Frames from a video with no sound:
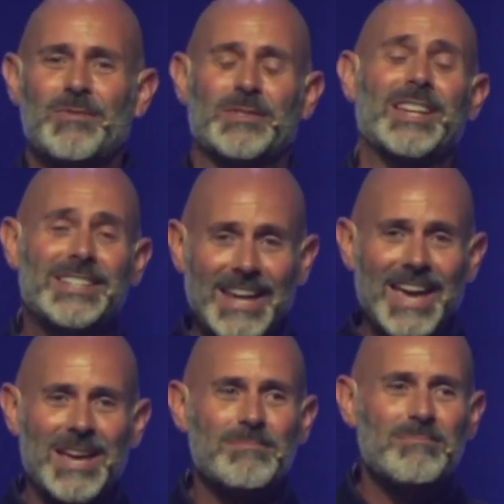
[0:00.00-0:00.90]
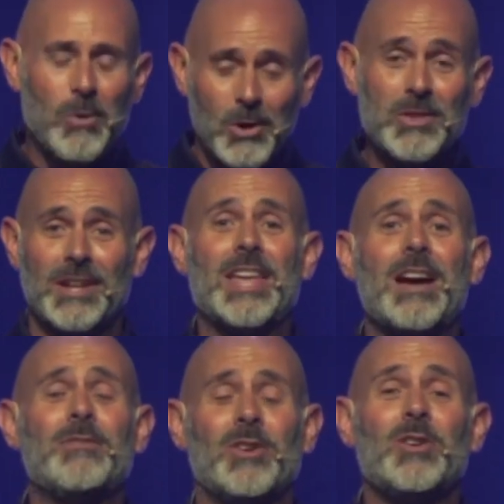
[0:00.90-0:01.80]
today, more than
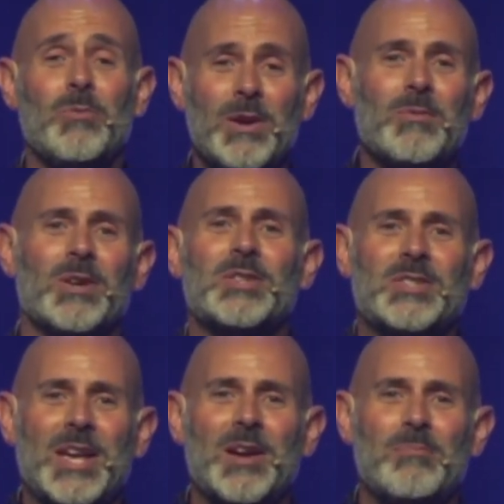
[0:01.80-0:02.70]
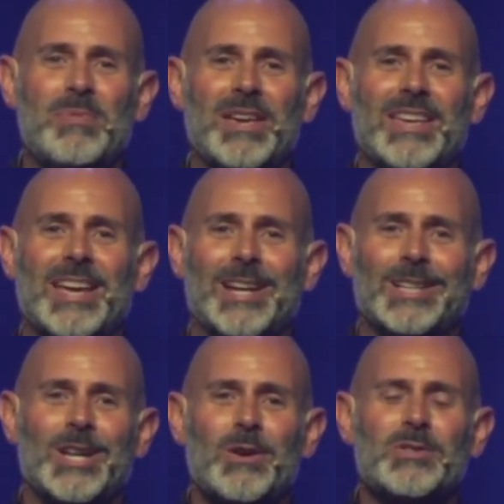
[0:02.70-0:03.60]
ever, we want to say a big
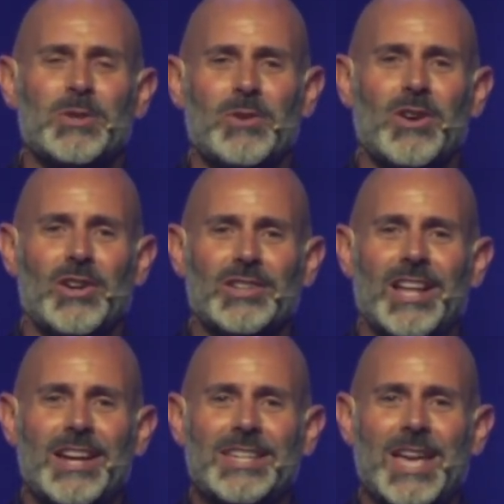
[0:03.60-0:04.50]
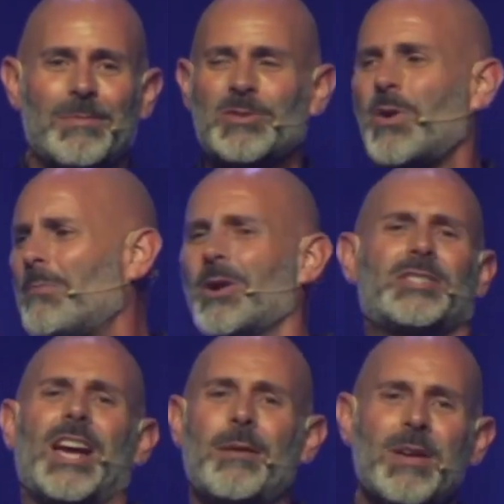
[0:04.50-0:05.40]
hello to our online campus. One more
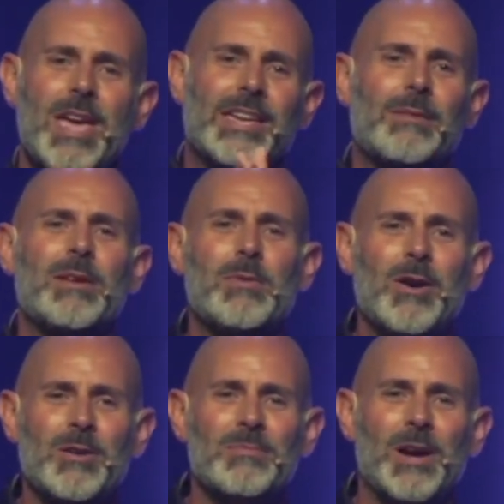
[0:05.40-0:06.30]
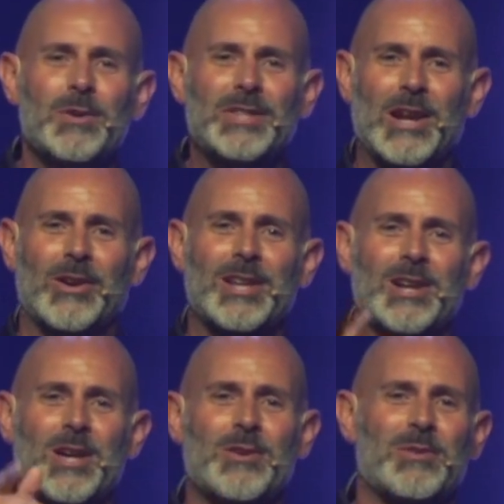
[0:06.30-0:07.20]
time, can we welcome those that are in
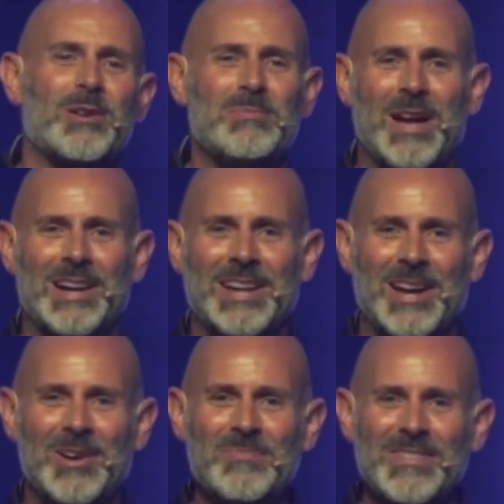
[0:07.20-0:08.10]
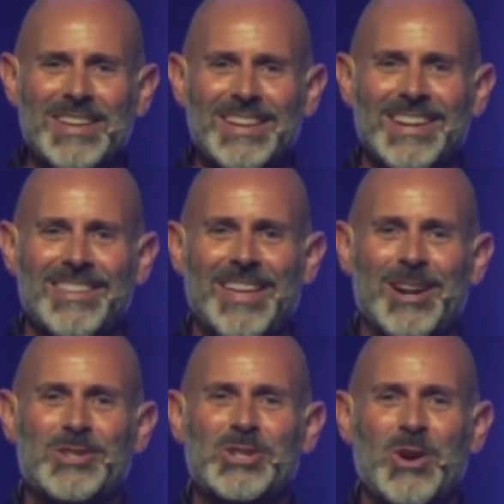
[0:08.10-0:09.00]
another room right now that
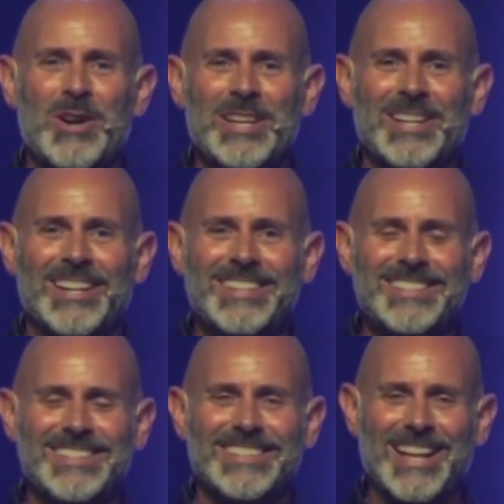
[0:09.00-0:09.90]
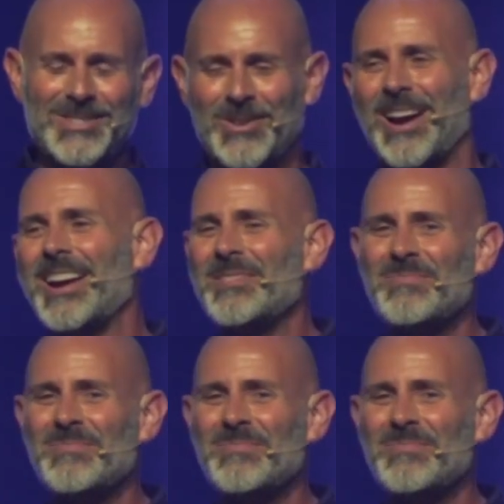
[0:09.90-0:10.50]
are joining us? That's right.